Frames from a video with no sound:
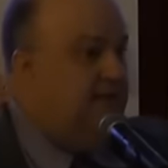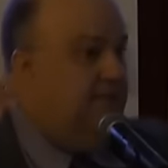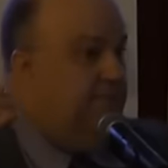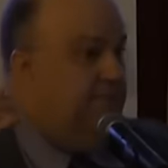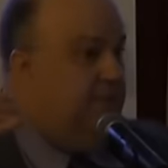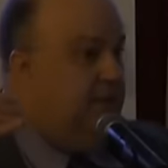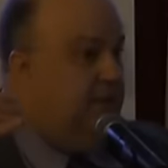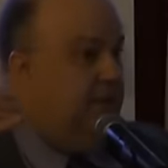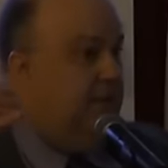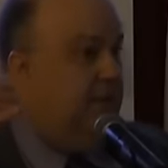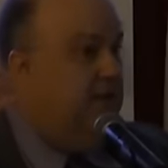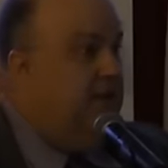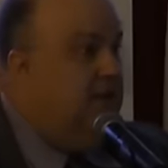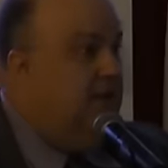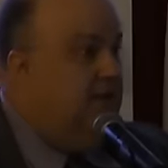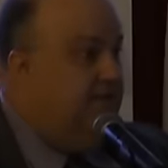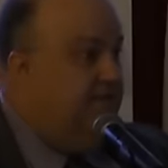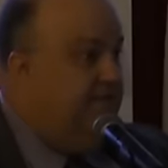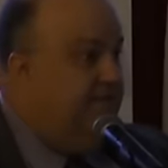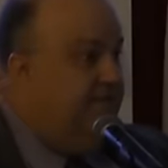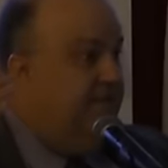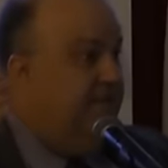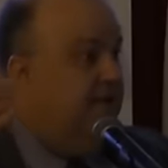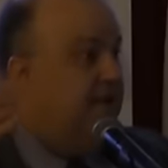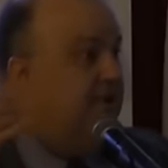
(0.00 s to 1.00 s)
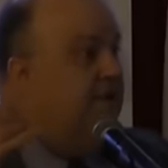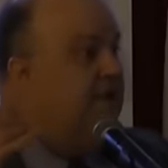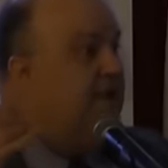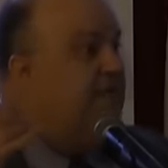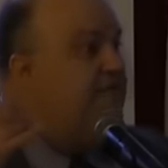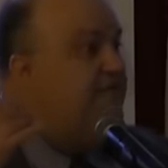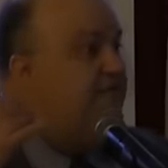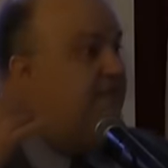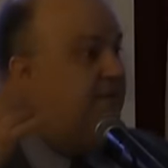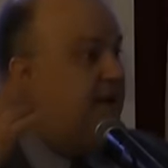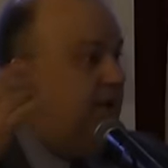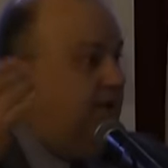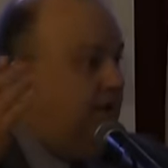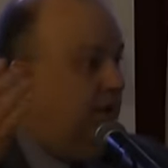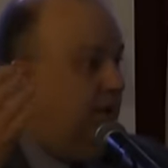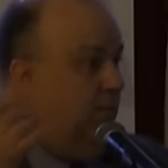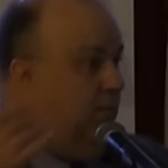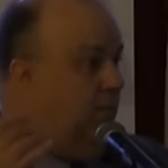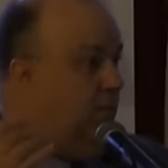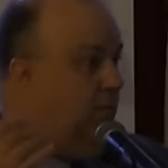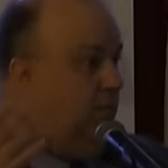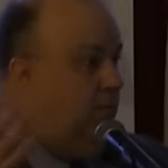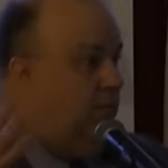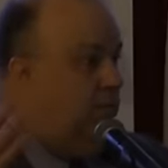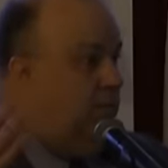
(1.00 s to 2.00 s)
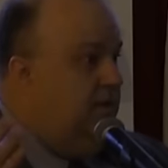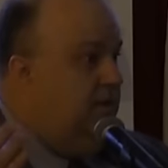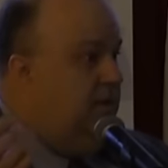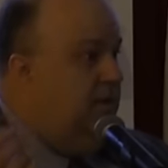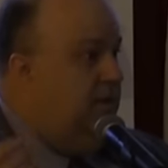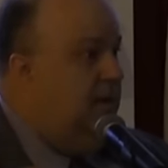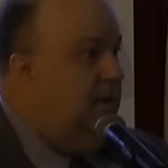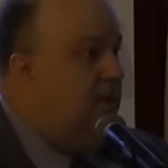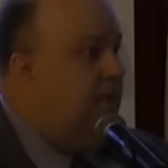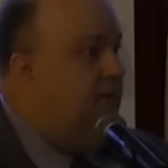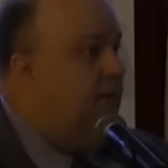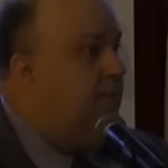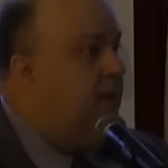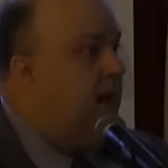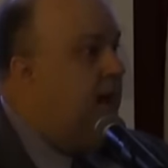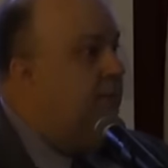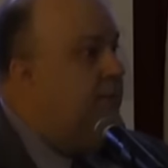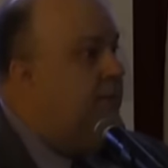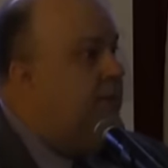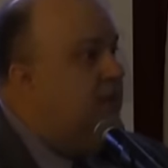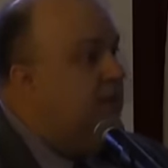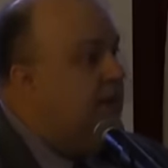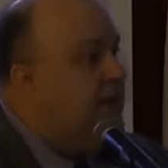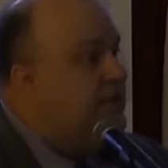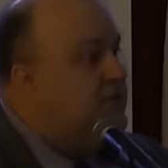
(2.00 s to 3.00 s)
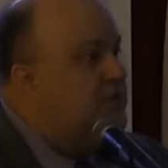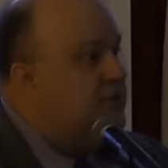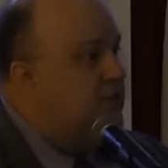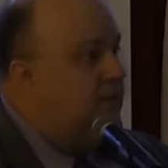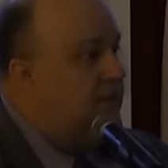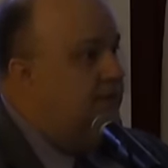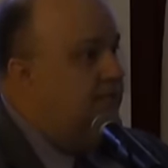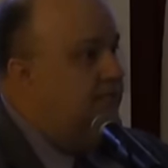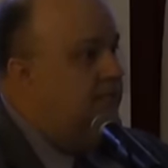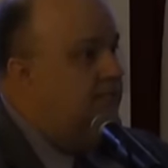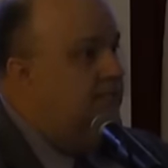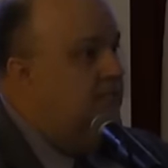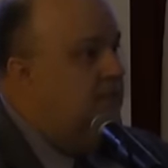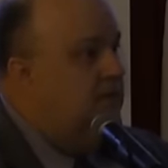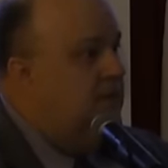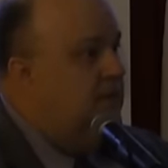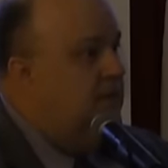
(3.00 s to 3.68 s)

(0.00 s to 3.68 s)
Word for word: can be very variable in the population.